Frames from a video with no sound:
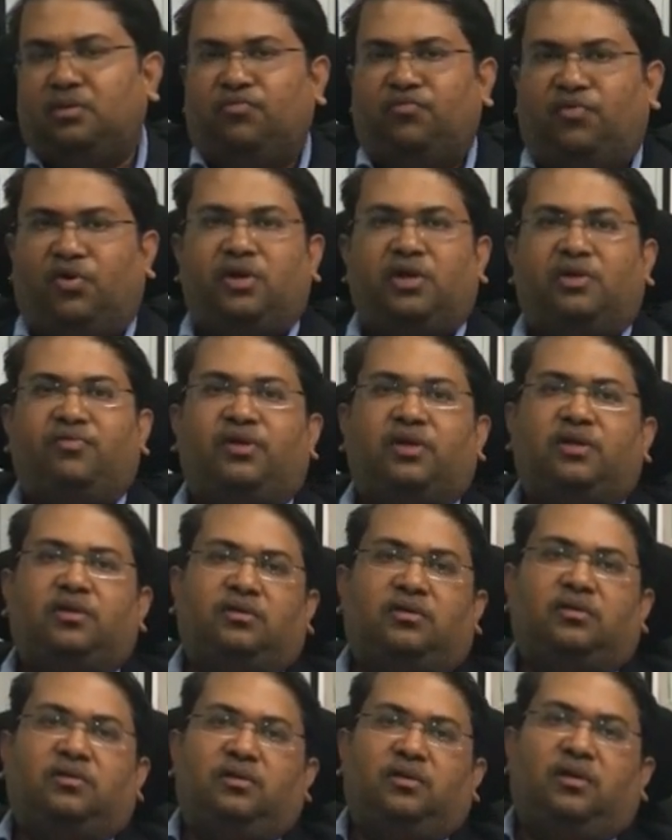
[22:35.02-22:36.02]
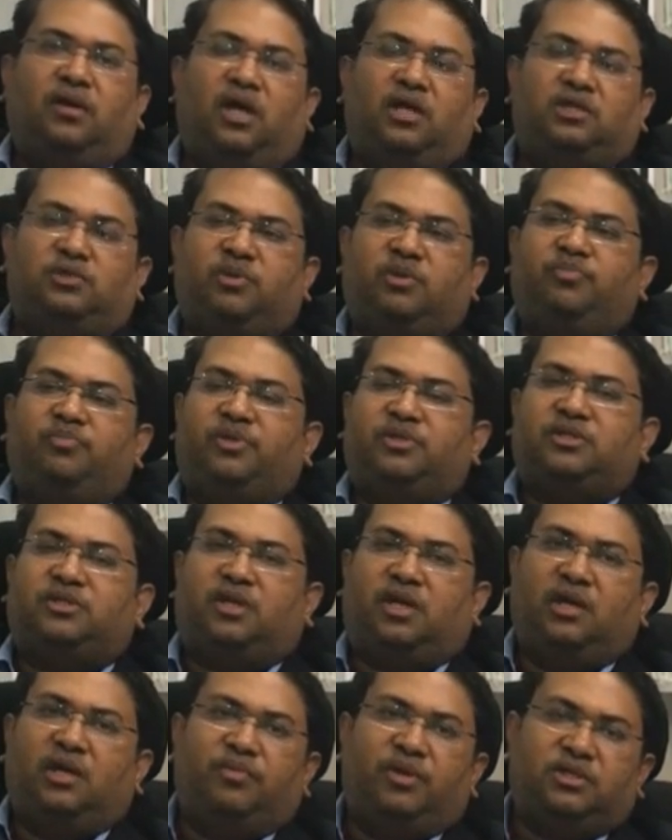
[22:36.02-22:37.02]
whatever has been
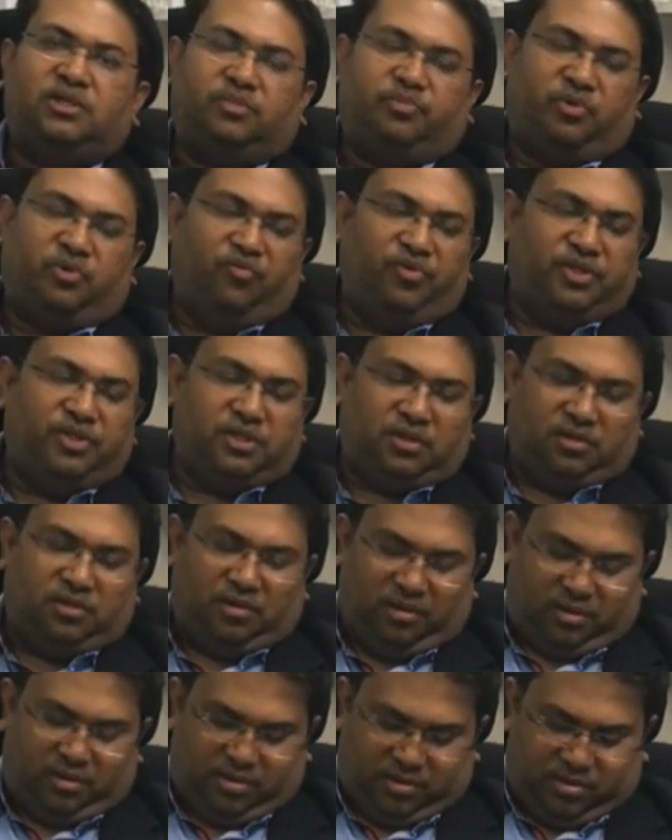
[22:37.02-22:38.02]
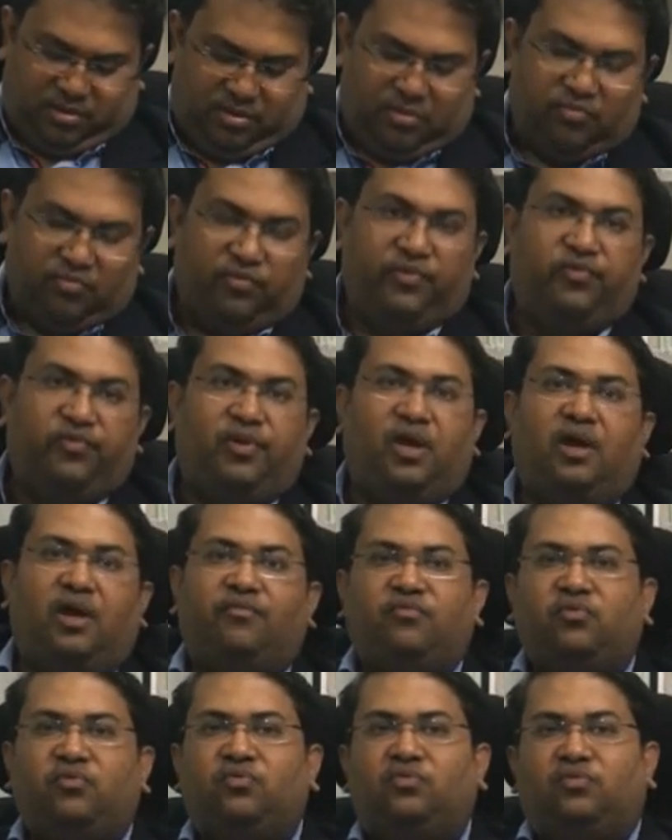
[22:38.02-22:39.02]
prescribed as a provision, we will
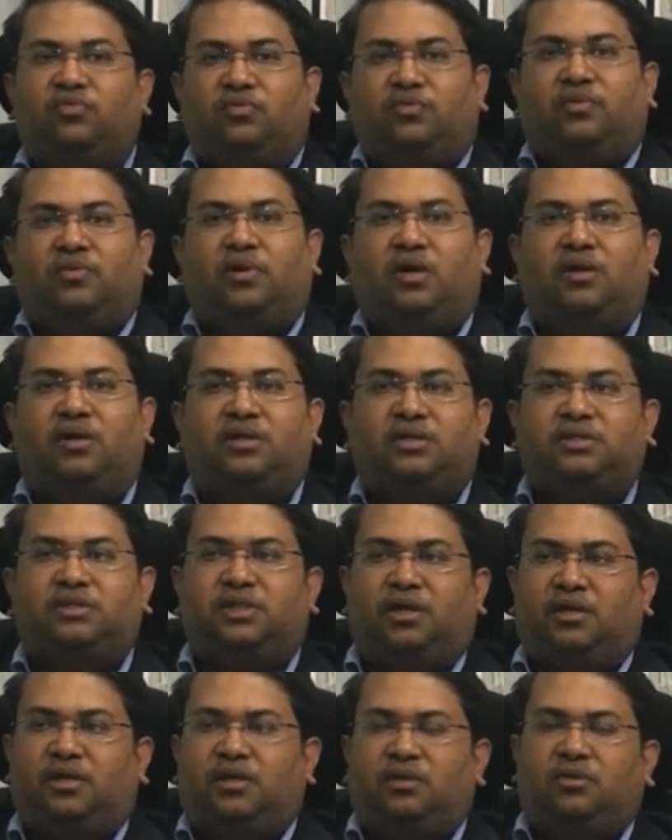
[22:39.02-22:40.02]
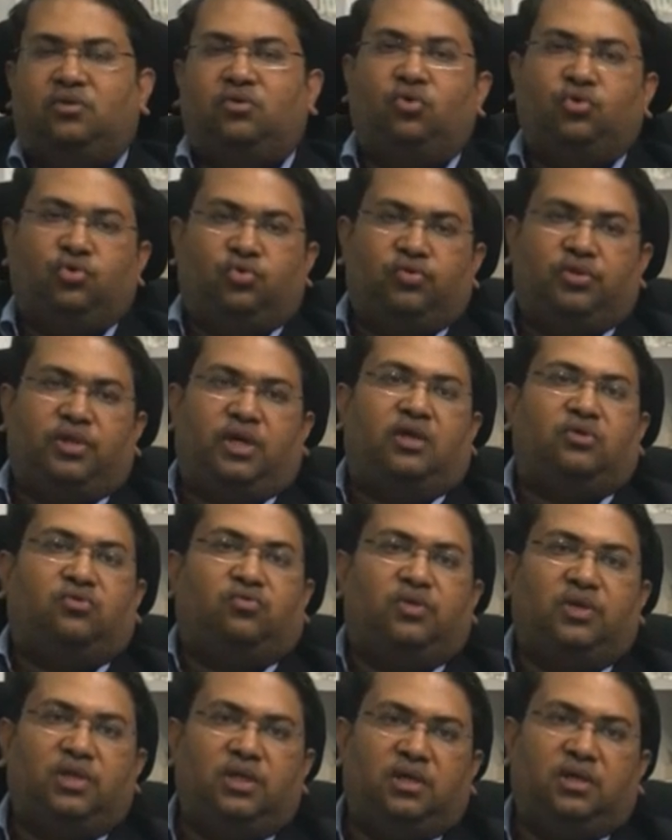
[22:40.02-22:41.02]
have to understand and go through that
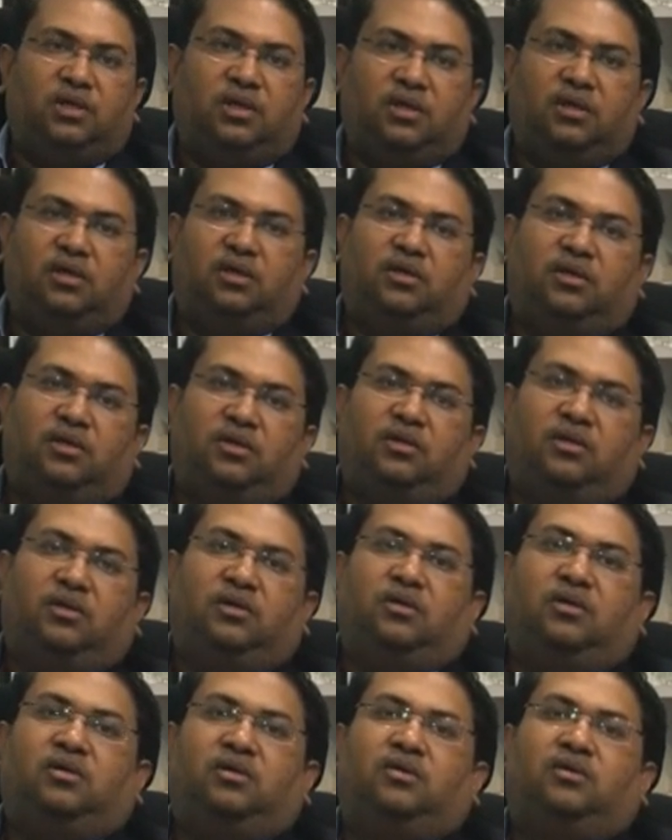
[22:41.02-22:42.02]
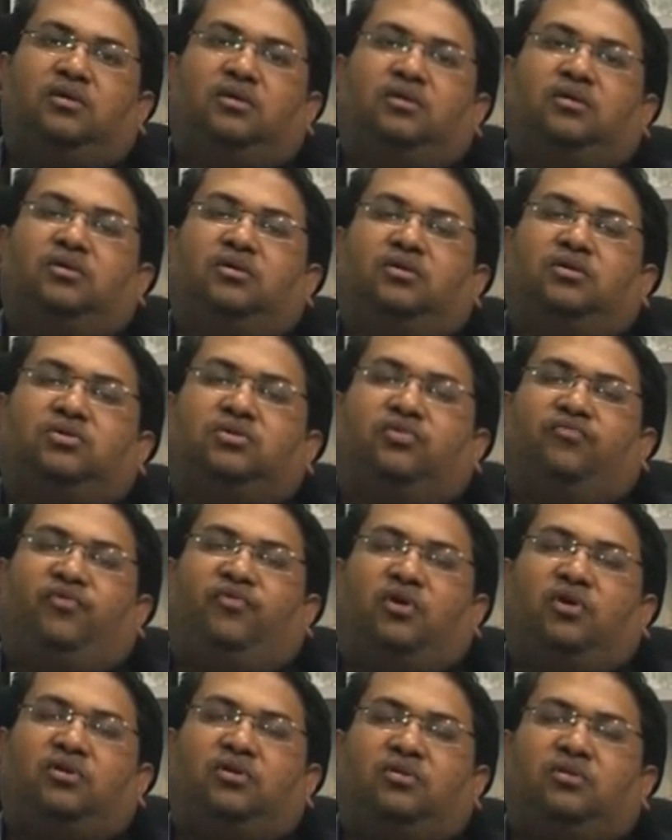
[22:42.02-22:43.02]
only. So
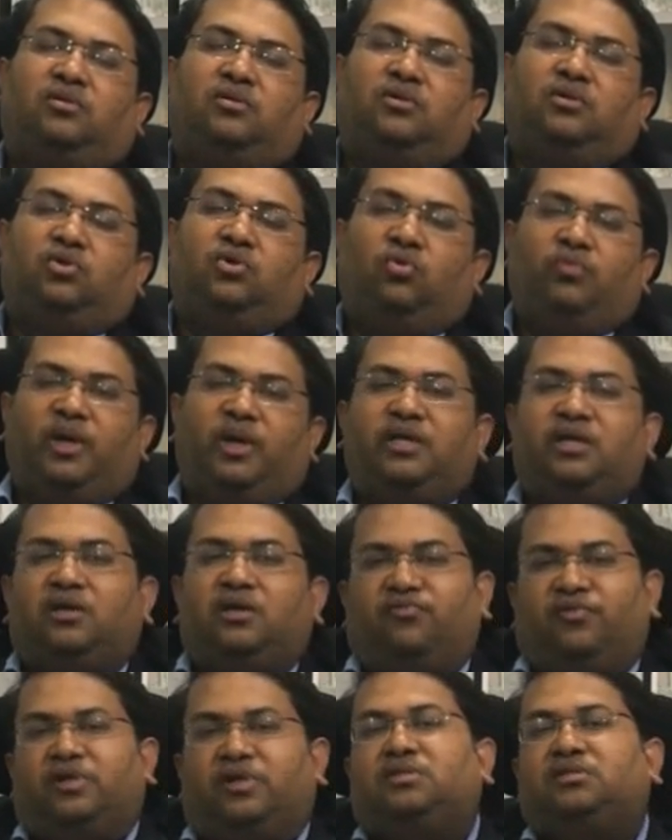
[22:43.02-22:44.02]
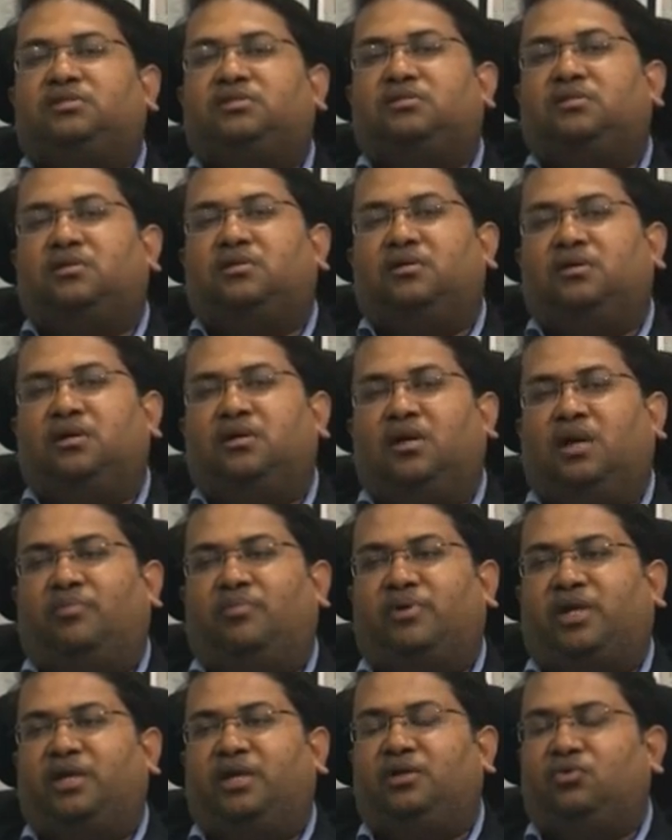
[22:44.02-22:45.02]
for you, my dear friends, I
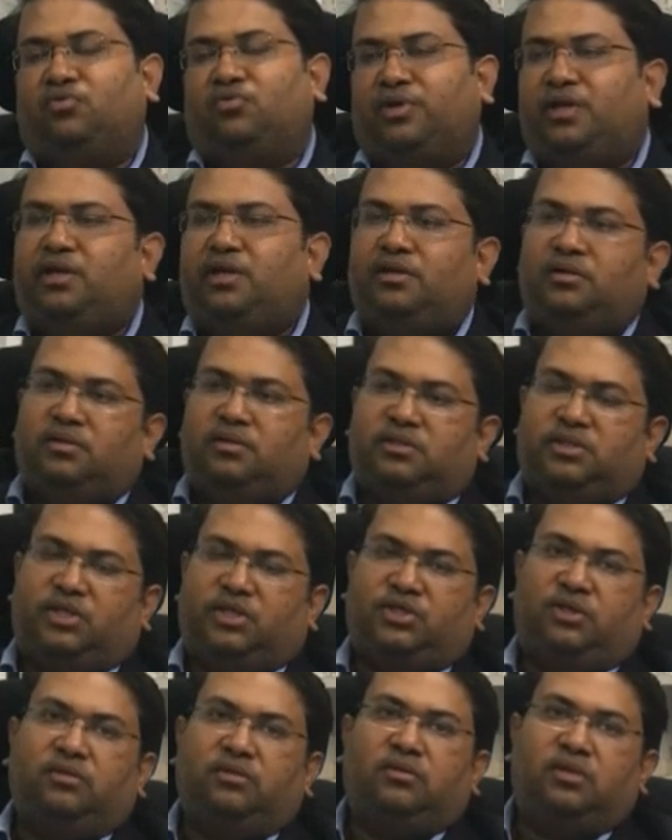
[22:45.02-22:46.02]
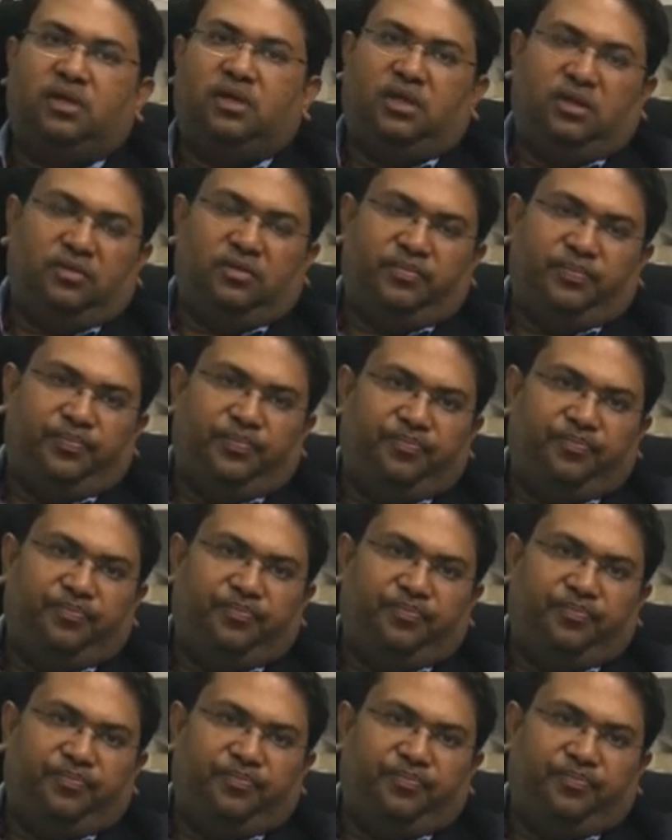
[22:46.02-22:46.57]
am trying to read section 3